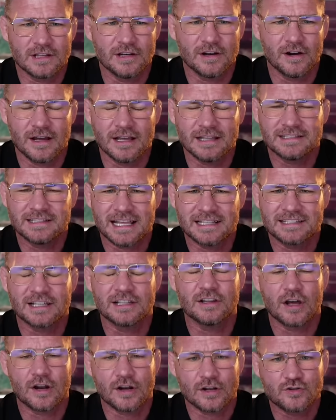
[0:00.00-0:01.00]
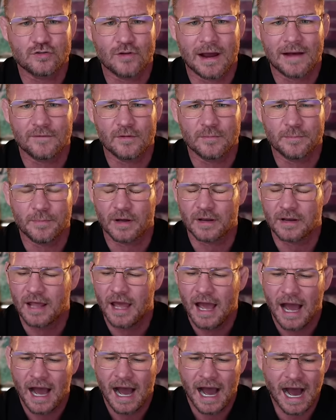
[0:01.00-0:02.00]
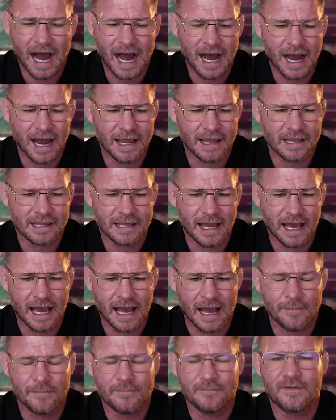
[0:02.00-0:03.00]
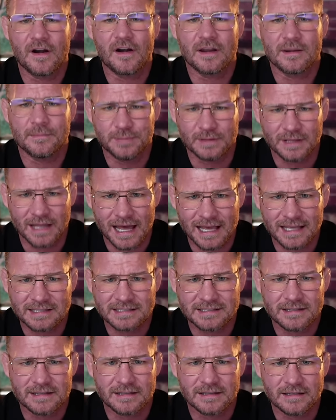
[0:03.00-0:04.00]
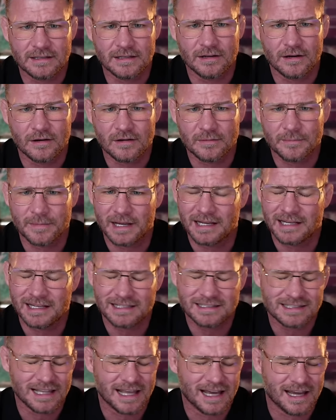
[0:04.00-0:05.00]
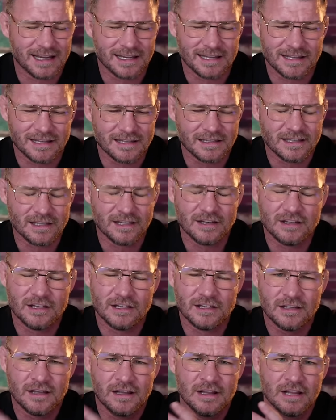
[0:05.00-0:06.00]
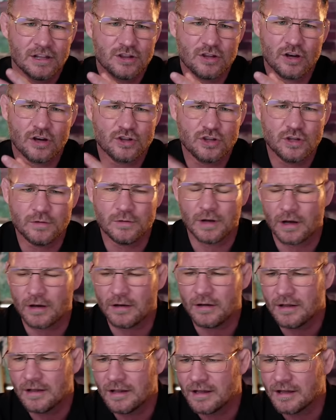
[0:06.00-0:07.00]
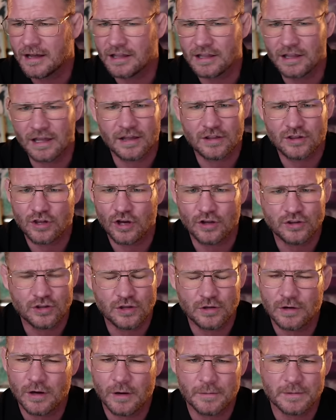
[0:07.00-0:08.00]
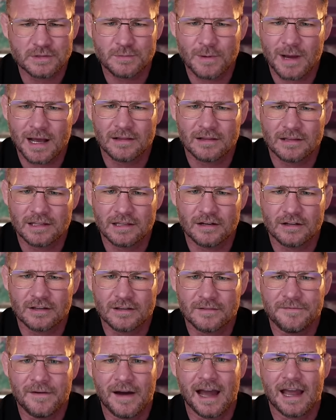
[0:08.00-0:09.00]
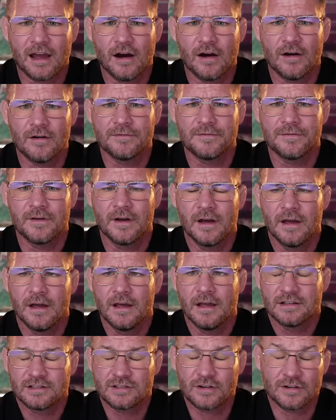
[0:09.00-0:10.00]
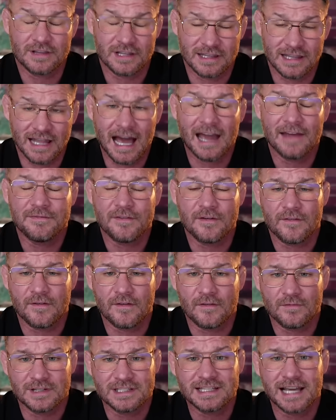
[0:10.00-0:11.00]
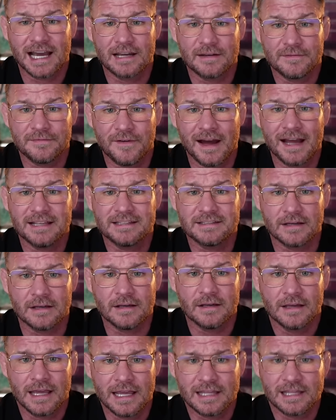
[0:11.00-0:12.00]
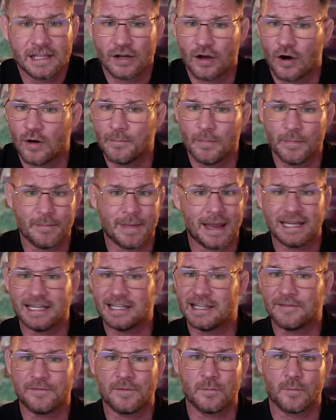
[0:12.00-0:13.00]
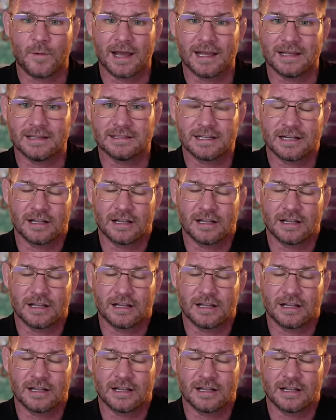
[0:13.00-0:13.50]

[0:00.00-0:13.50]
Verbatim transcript: know, it's it's a lot of travel, but I am very blessed. You know what I mean? It's like, yep. you, you, Josh, you know, yep. uh, John, you know as well. You know, the fight of, sorry, the life of a retired fighter, it can go many different ways. And a